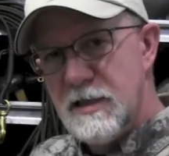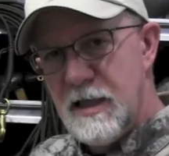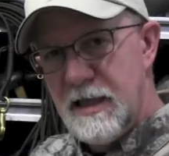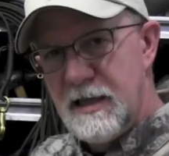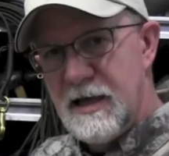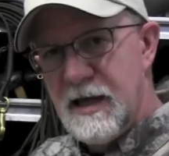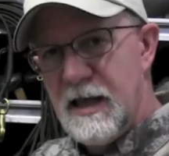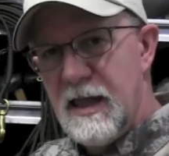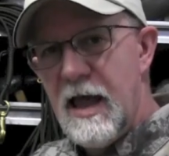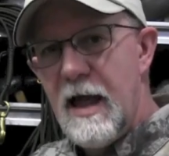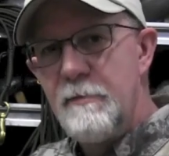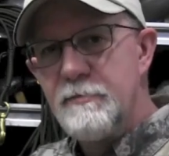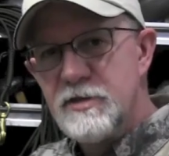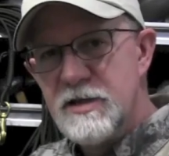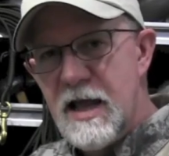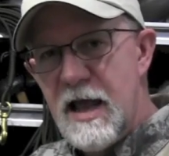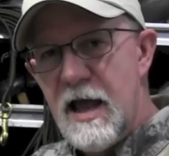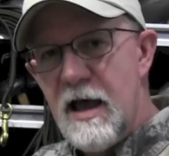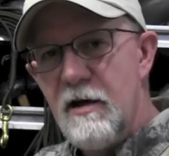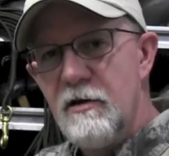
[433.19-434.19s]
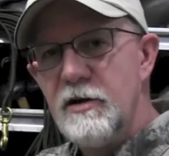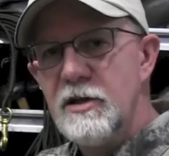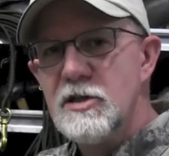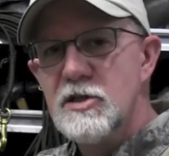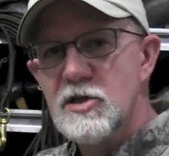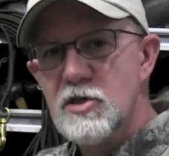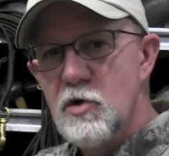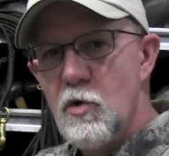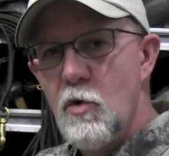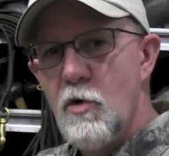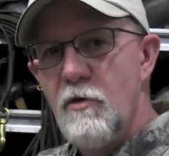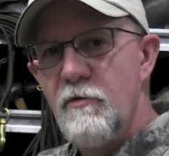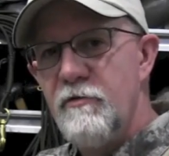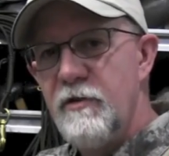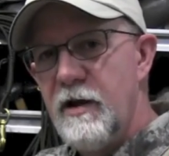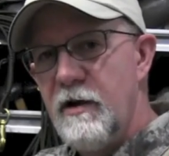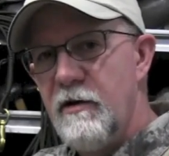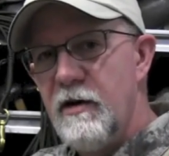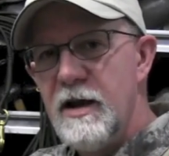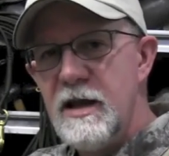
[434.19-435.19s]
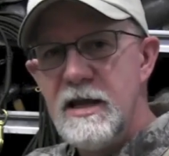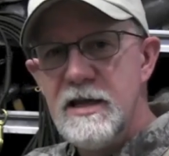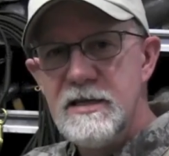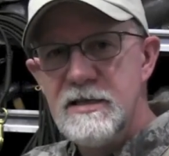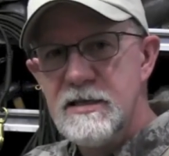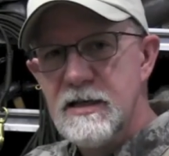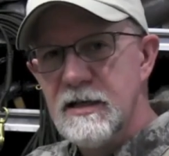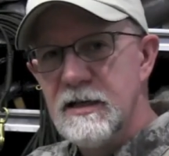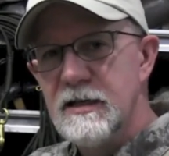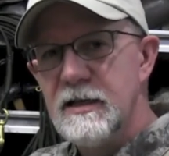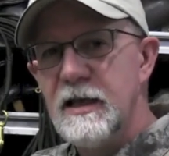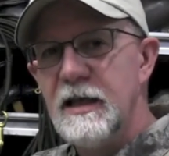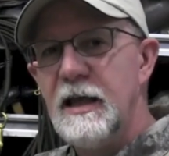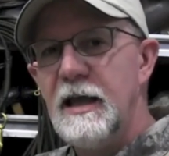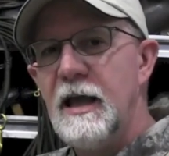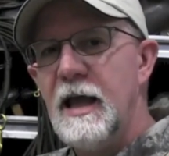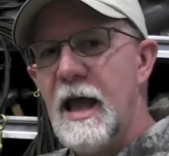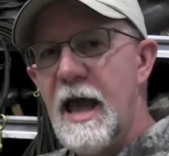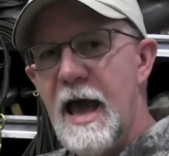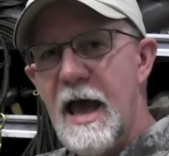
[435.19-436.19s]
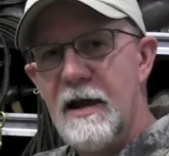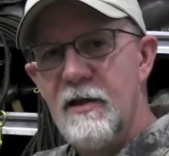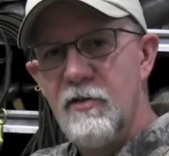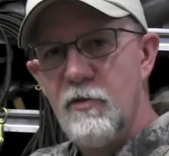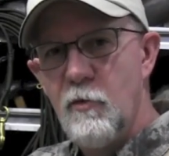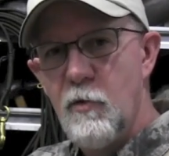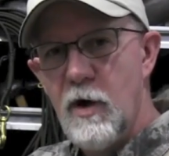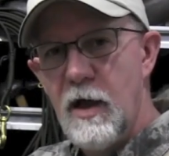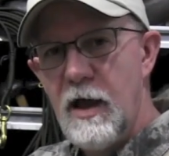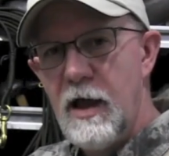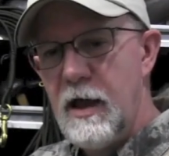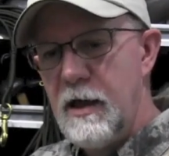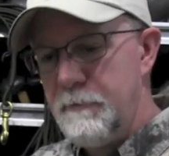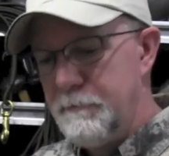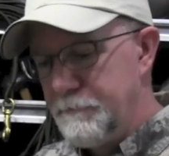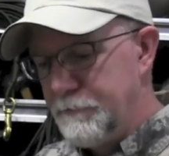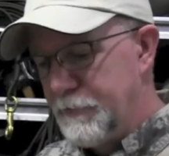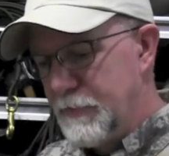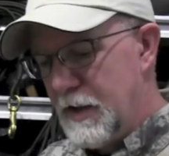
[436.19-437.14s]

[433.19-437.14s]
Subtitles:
they collapse down and store very easily out of the way